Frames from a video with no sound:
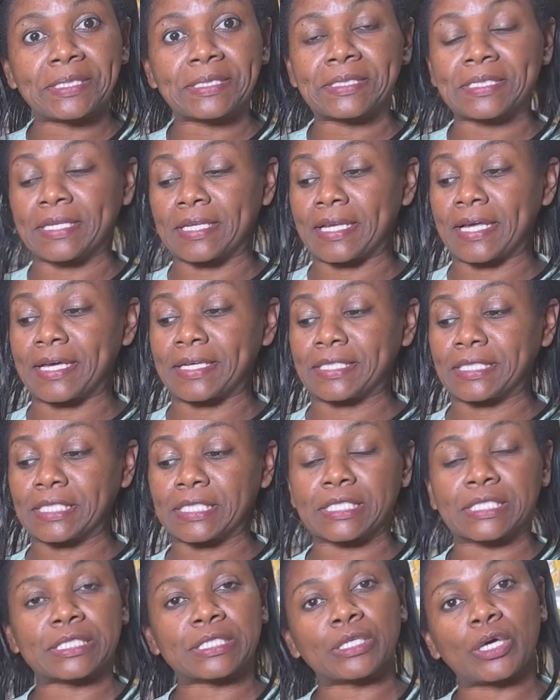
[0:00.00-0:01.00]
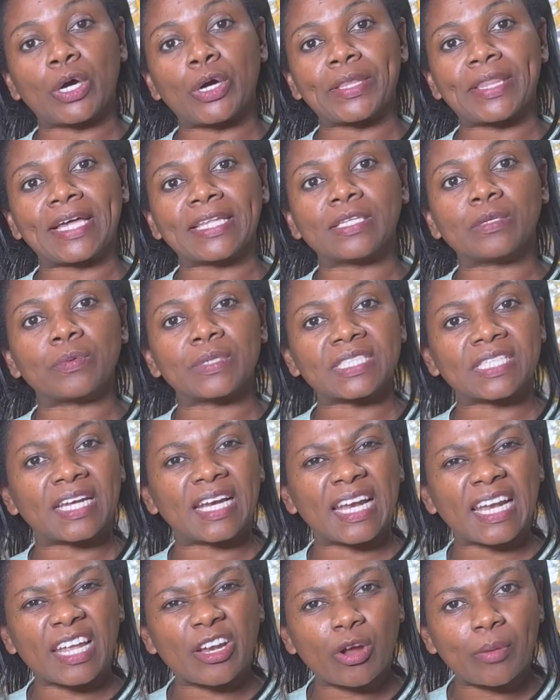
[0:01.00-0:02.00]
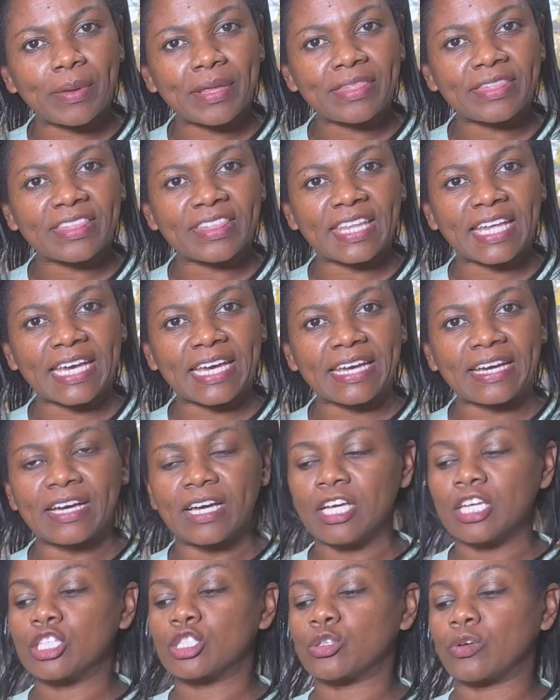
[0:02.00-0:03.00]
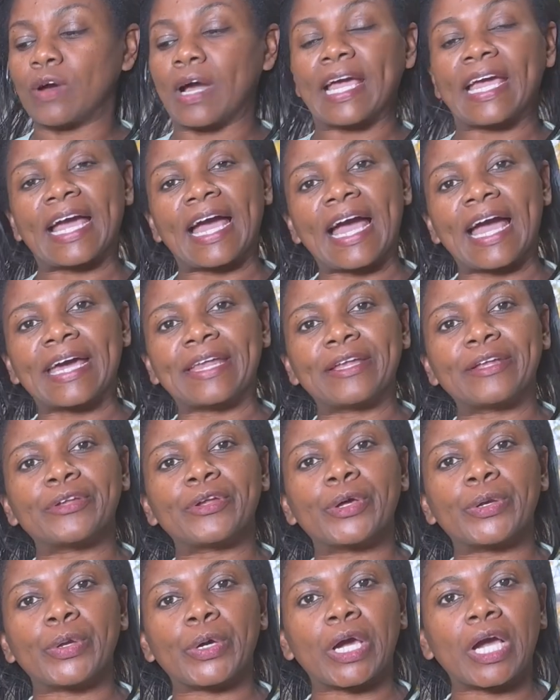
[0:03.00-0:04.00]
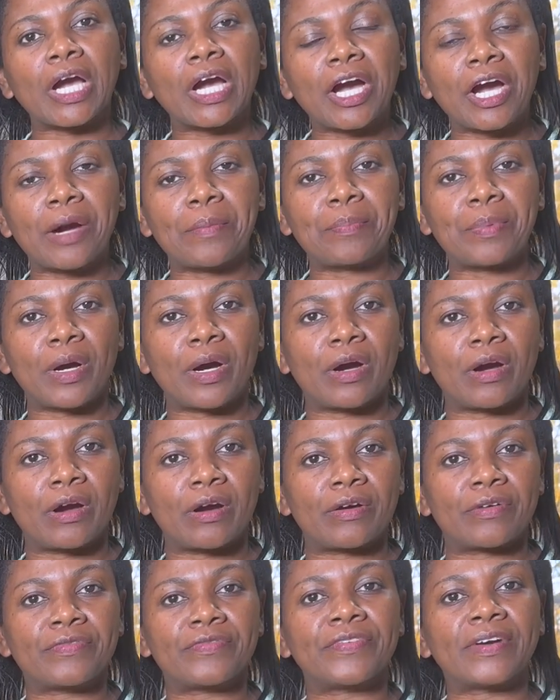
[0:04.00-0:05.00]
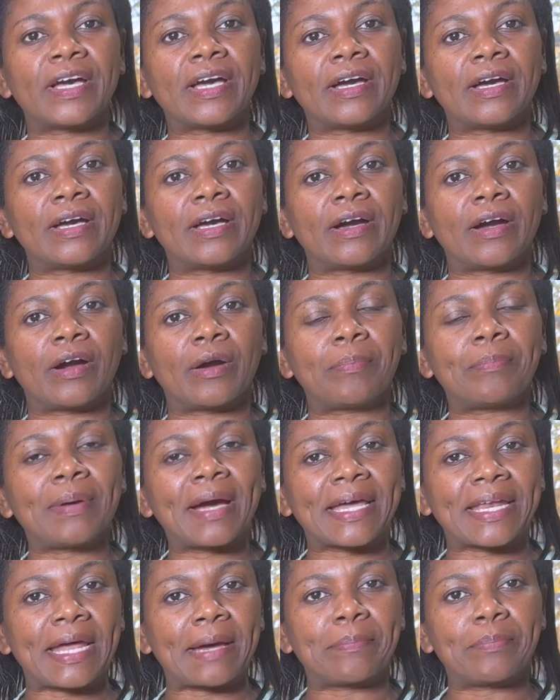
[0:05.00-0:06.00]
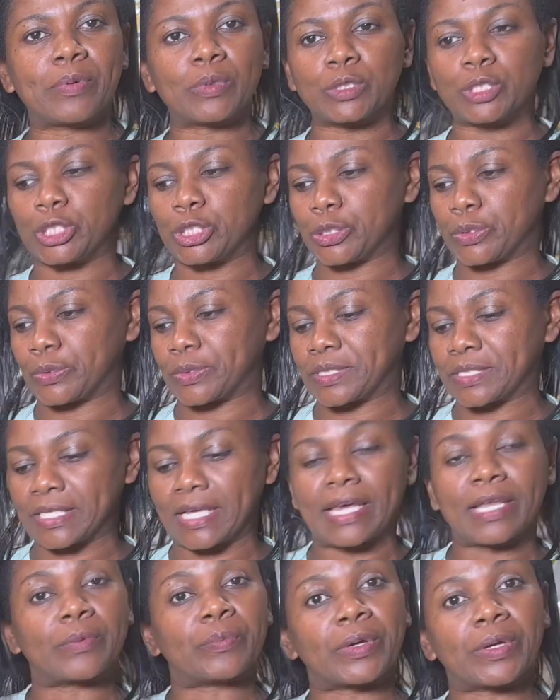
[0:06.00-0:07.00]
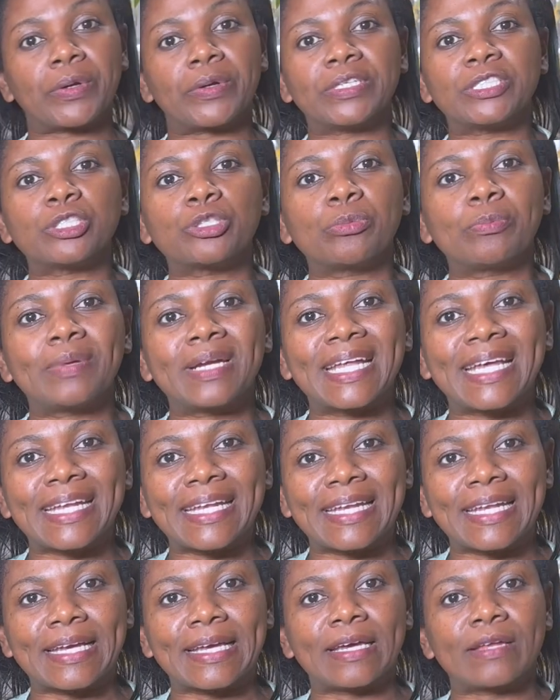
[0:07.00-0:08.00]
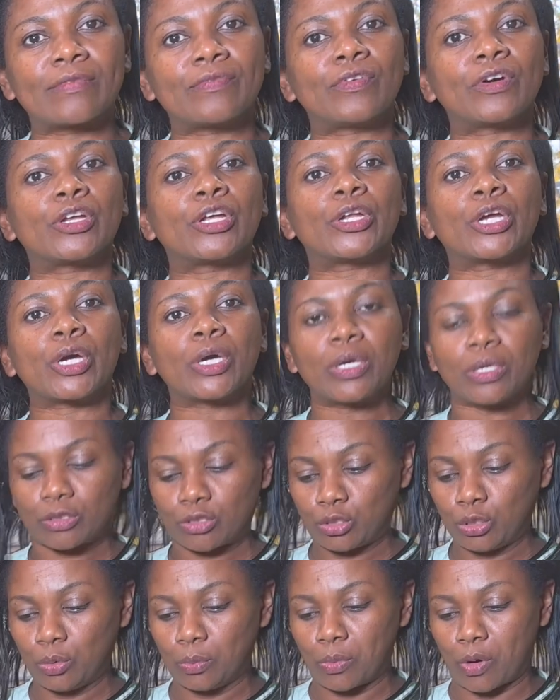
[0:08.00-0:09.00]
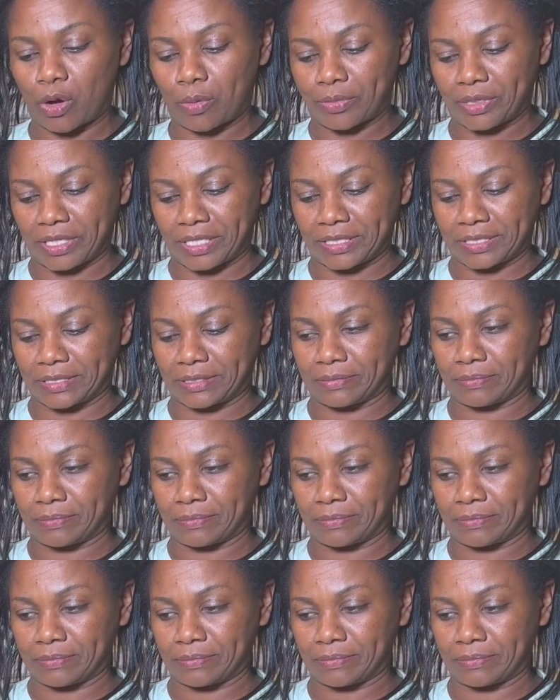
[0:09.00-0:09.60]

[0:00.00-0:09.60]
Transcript: and I saw that it was a little bit thick, so I add another cup of pineapple juice and we're going to blend it again for another 2 more minutes.